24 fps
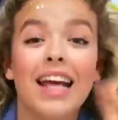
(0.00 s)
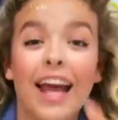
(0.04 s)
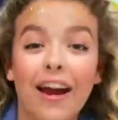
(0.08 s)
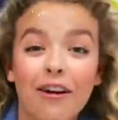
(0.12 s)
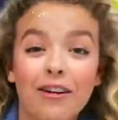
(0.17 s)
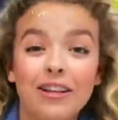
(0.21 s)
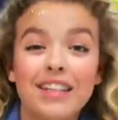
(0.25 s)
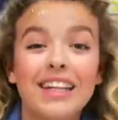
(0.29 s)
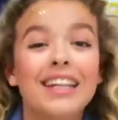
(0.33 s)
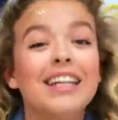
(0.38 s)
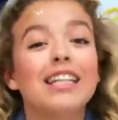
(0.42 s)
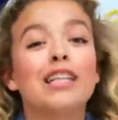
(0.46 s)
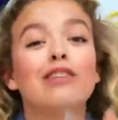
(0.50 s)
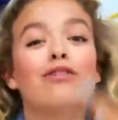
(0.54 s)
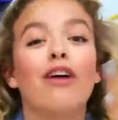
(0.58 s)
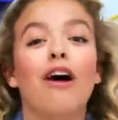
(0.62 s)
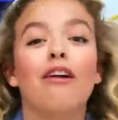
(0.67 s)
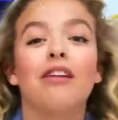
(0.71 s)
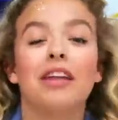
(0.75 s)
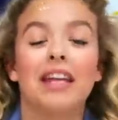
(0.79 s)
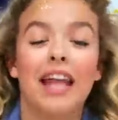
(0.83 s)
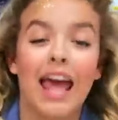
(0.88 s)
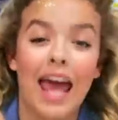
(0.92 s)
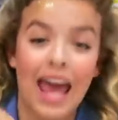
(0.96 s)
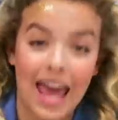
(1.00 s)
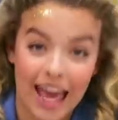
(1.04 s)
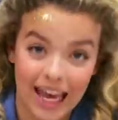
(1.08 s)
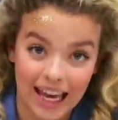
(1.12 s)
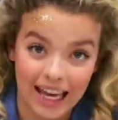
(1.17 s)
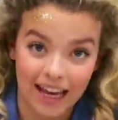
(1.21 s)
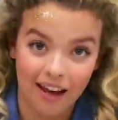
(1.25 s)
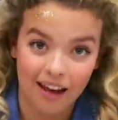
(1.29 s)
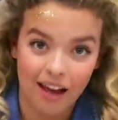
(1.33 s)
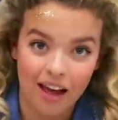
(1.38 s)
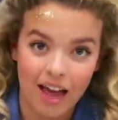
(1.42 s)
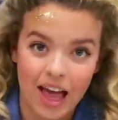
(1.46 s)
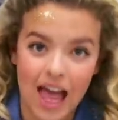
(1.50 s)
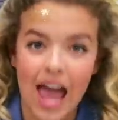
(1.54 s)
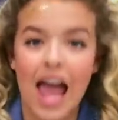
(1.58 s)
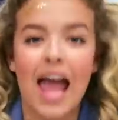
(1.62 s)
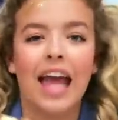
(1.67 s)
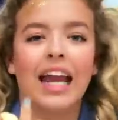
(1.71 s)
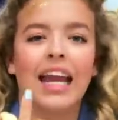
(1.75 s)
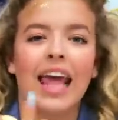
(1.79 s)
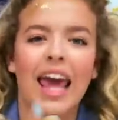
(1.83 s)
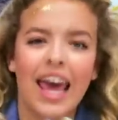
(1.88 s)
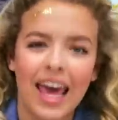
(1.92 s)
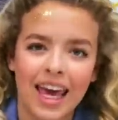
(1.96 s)
Carotene is found in hay.
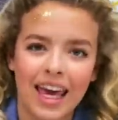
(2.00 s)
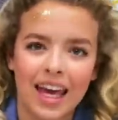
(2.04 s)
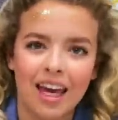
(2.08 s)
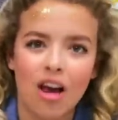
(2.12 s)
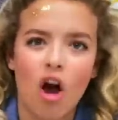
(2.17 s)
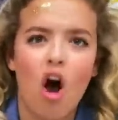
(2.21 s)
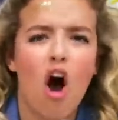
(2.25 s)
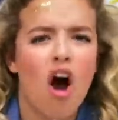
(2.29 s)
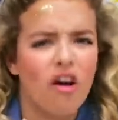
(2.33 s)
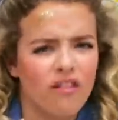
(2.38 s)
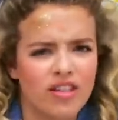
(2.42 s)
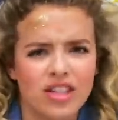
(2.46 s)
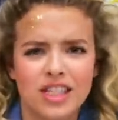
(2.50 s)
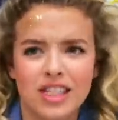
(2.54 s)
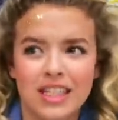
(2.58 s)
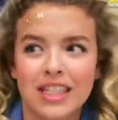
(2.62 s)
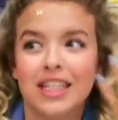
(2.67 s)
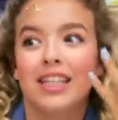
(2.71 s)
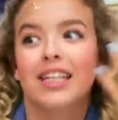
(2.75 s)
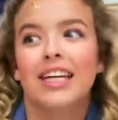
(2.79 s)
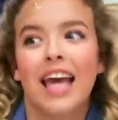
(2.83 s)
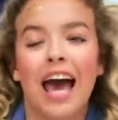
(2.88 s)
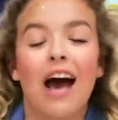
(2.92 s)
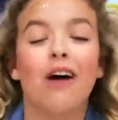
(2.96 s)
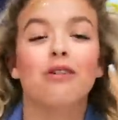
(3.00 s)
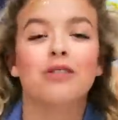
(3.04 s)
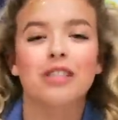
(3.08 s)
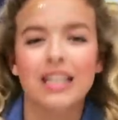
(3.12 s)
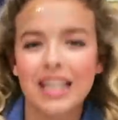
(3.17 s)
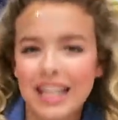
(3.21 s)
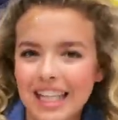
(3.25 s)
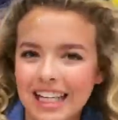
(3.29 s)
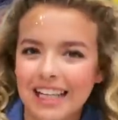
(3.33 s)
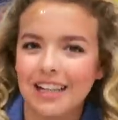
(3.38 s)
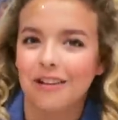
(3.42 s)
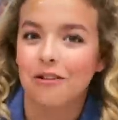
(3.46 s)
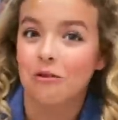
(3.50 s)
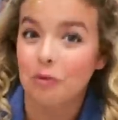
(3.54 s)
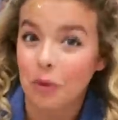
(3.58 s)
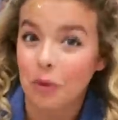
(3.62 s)
And hay, obviously, cows eat,